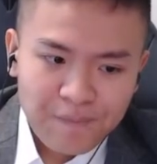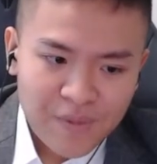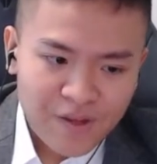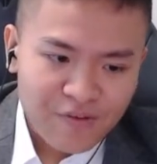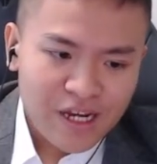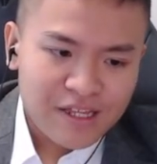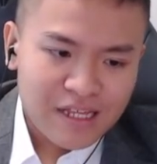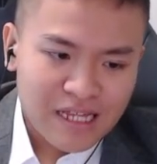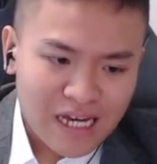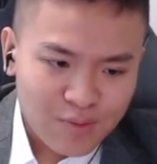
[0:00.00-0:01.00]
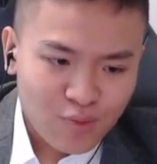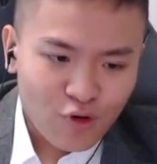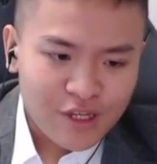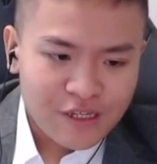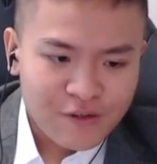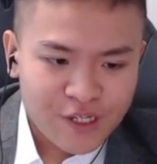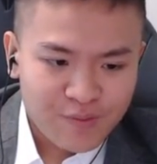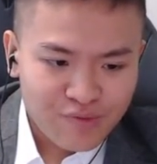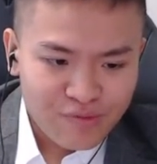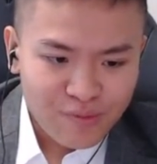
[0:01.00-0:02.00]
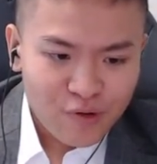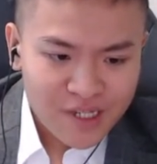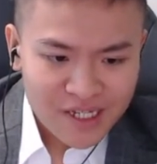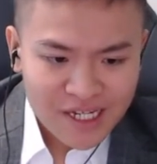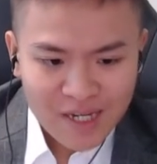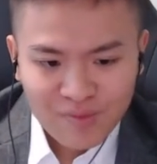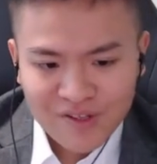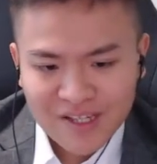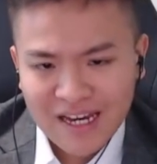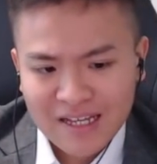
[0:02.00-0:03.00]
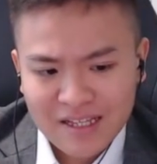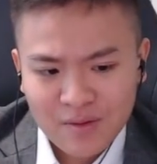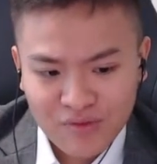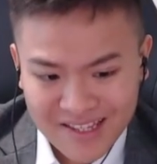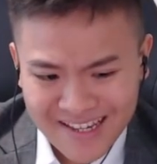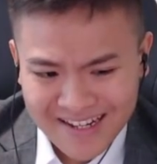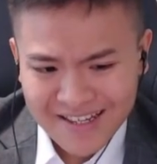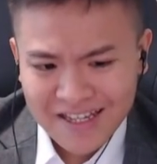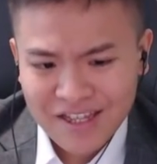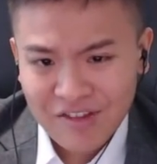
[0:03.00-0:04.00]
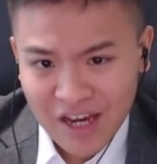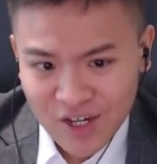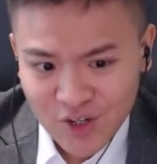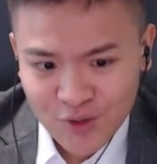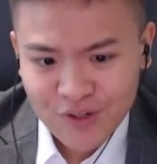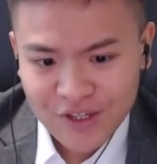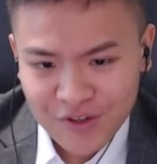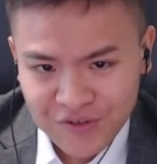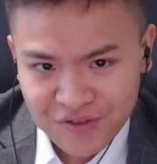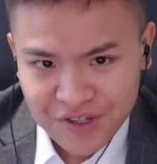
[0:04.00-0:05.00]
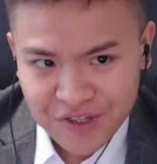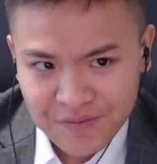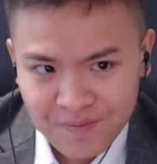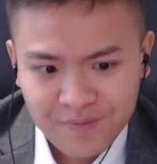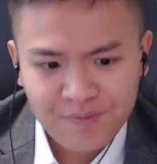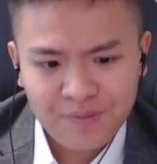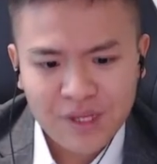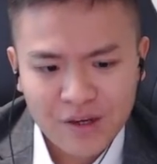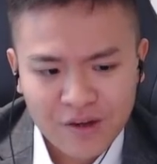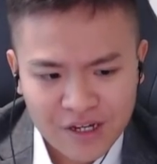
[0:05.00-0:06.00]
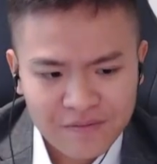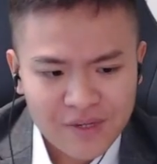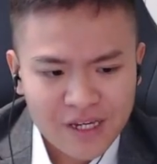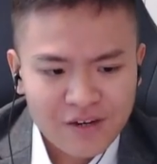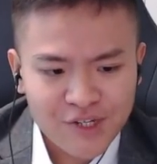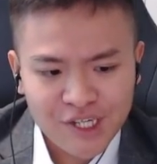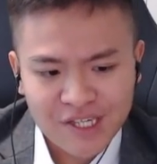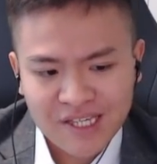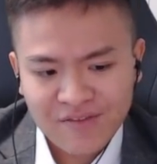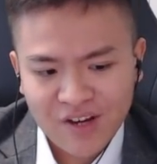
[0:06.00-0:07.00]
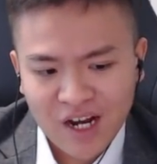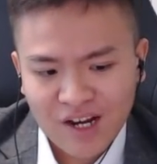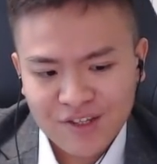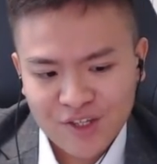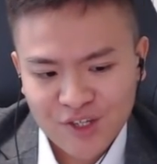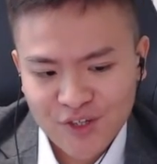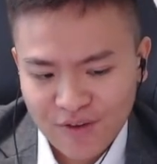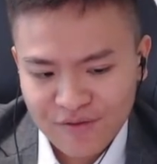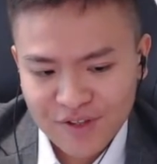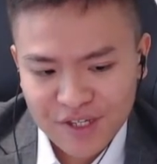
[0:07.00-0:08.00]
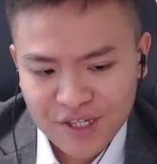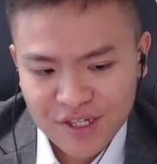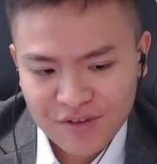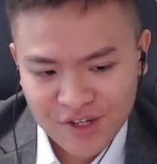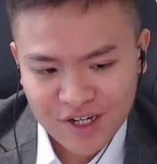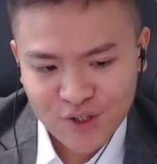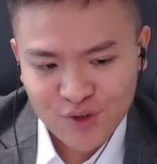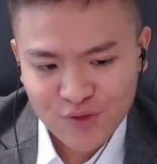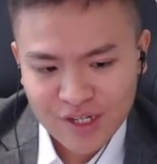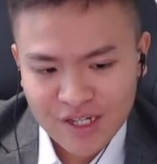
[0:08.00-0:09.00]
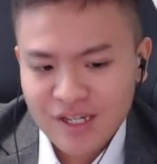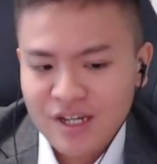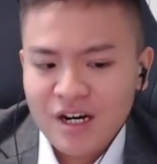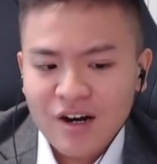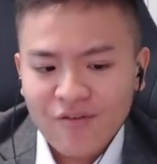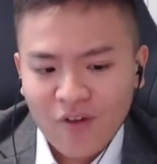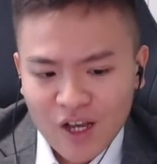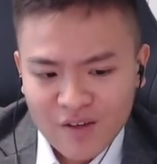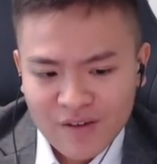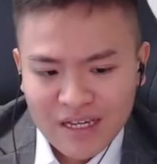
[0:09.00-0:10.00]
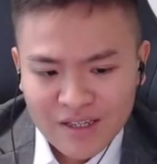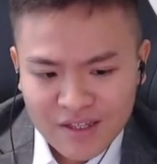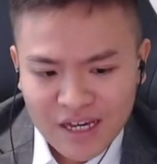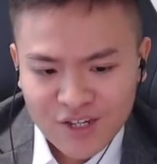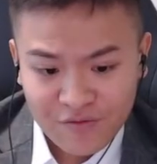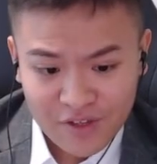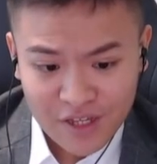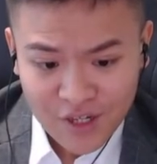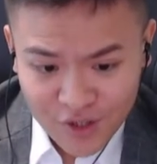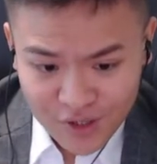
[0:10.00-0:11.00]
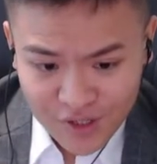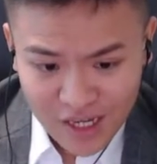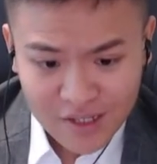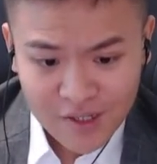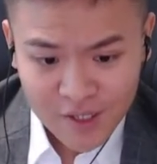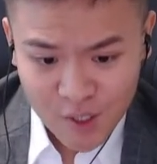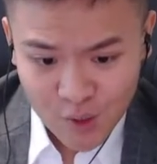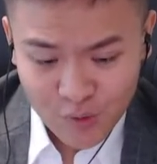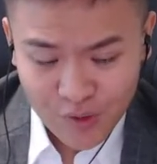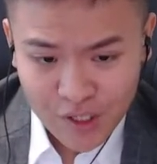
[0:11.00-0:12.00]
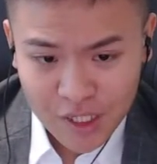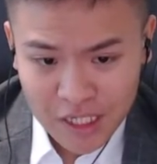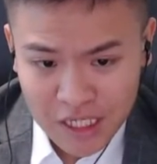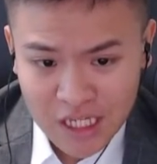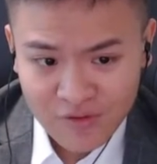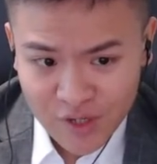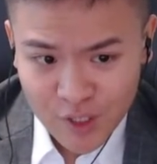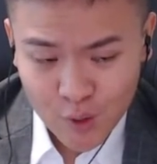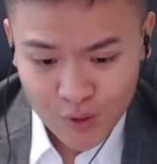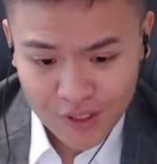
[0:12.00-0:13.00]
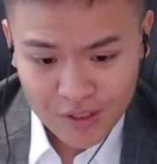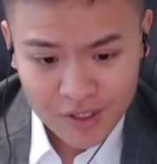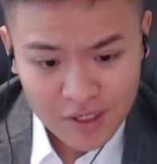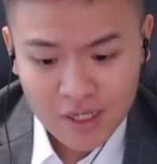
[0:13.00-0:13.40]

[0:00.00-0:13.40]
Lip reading: Right, and the last point is just promoting and protecting national interests. Okay, which is safeguarding the sovereignty of the country, fostering international relations, and securing key resources.